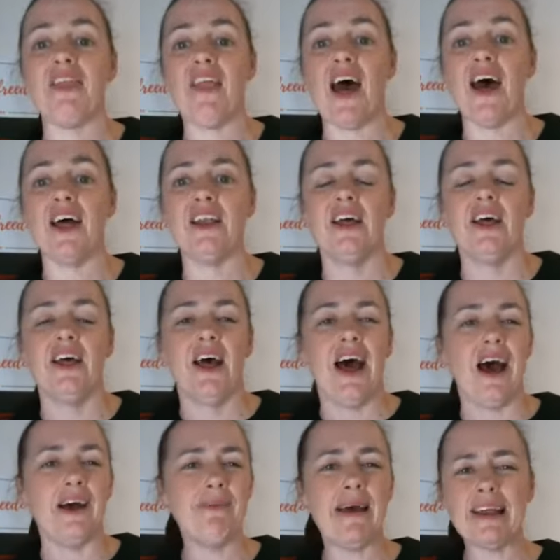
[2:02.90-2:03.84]
that.
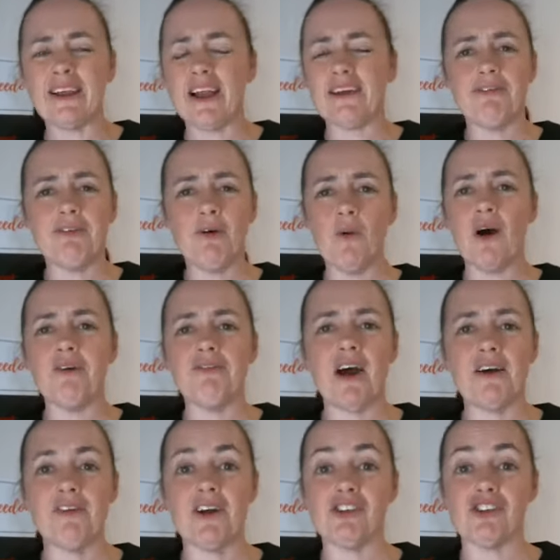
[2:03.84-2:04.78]
I made like $400 or
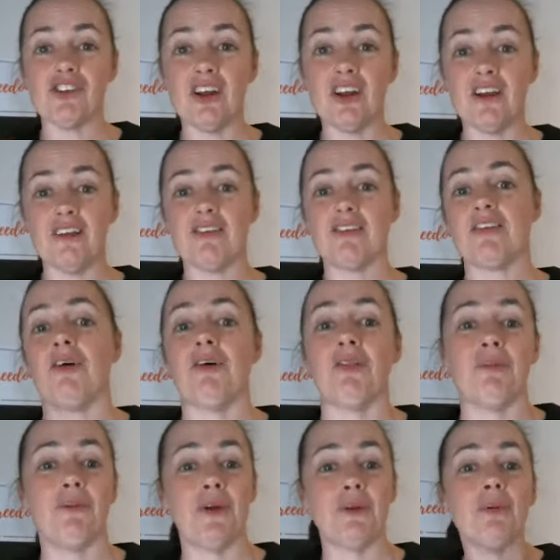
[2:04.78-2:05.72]
$500, so
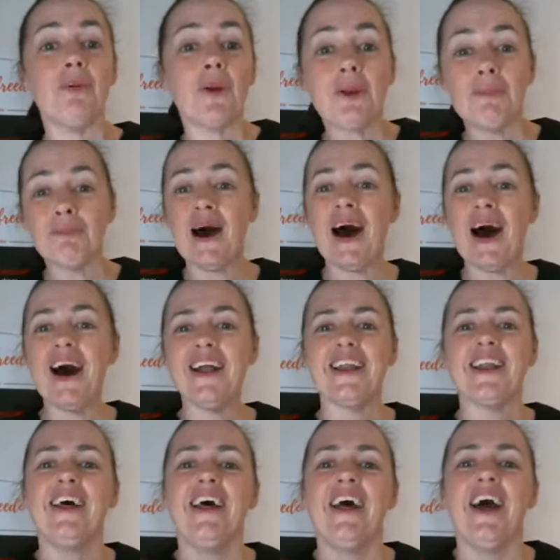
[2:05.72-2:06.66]
the more important
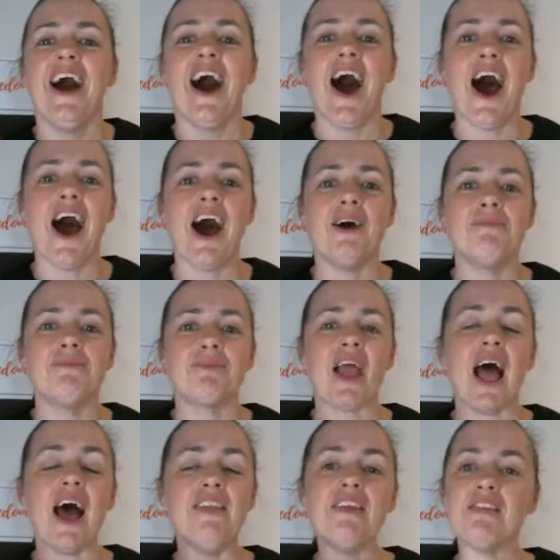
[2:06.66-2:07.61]
part. And
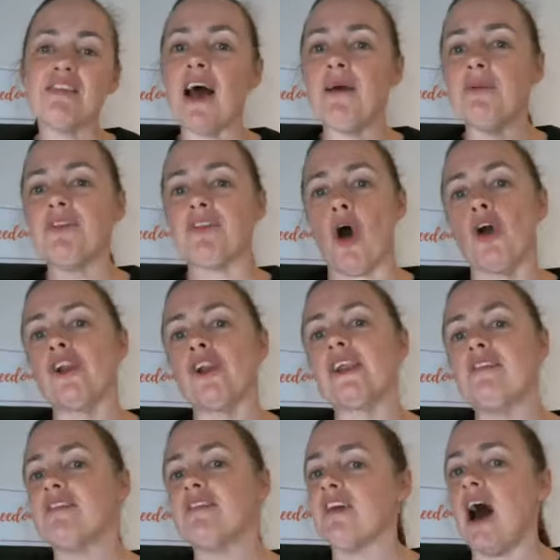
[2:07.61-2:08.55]
this site was
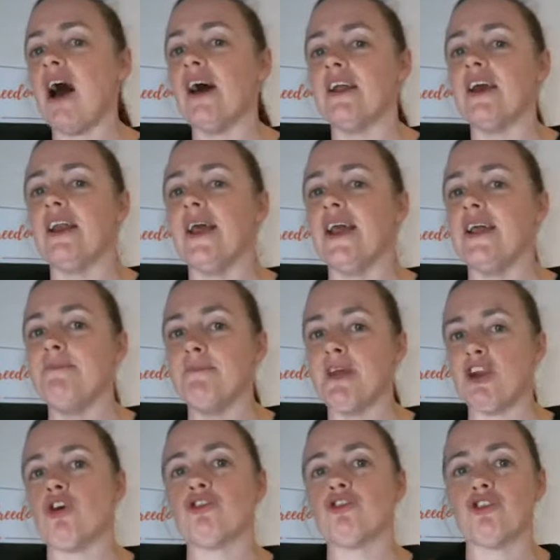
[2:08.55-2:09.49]
only started in
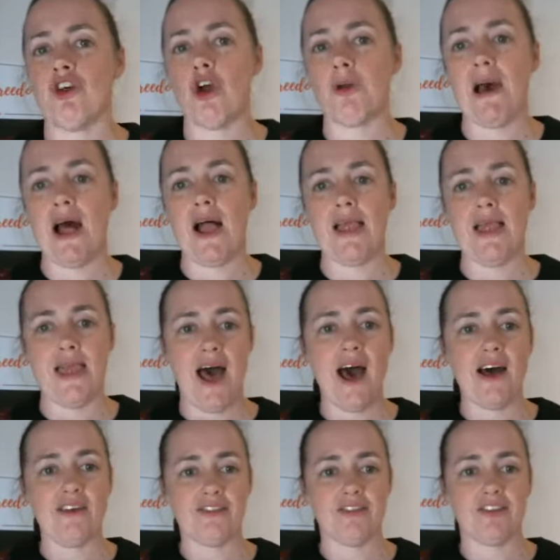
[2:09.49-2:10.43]
mid-October
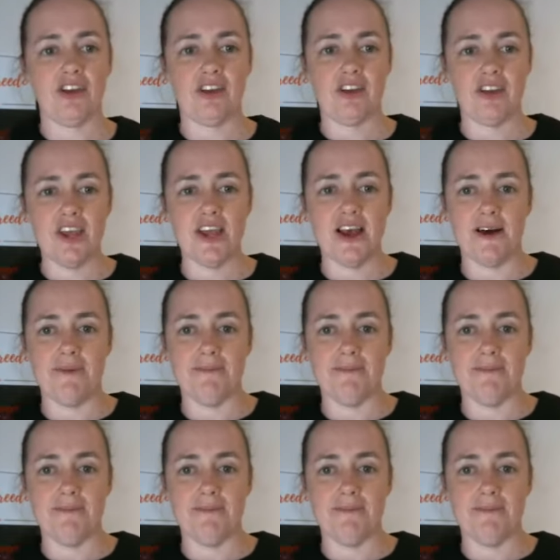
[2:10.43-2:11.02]
last year.